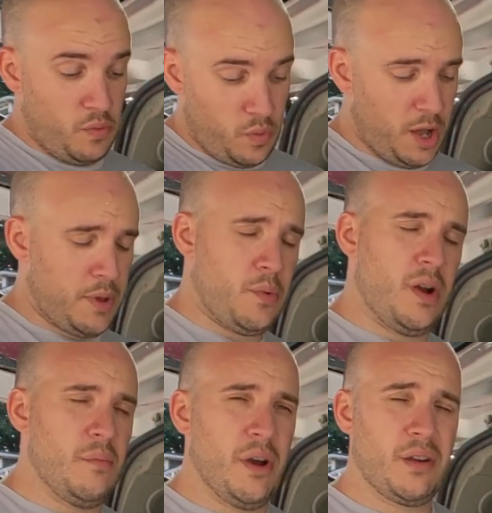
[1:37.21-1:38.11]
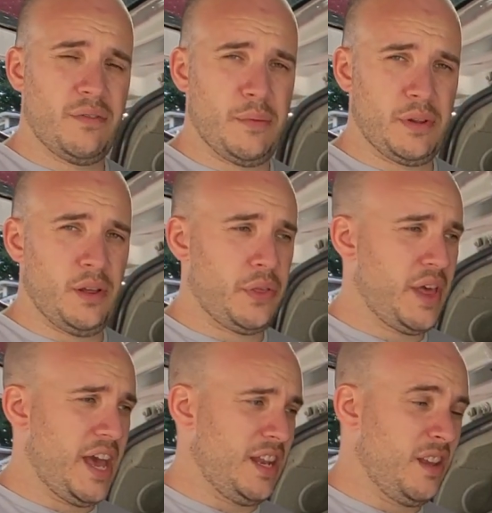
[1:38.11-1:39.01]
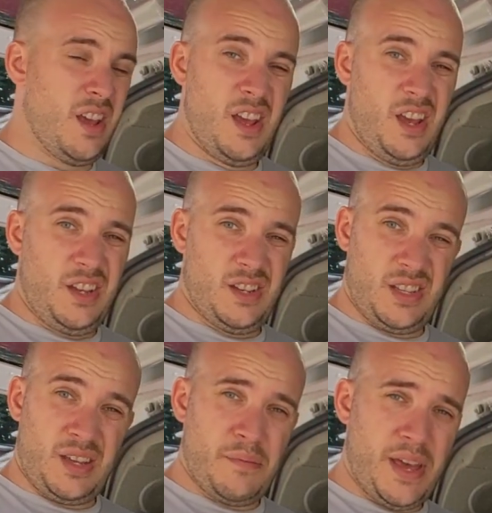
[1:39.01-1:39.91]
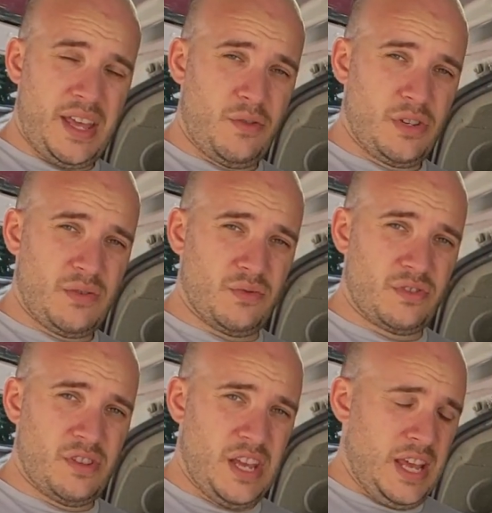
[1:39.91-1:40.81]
wipe it away with a microfiber cloth, and just compare the results.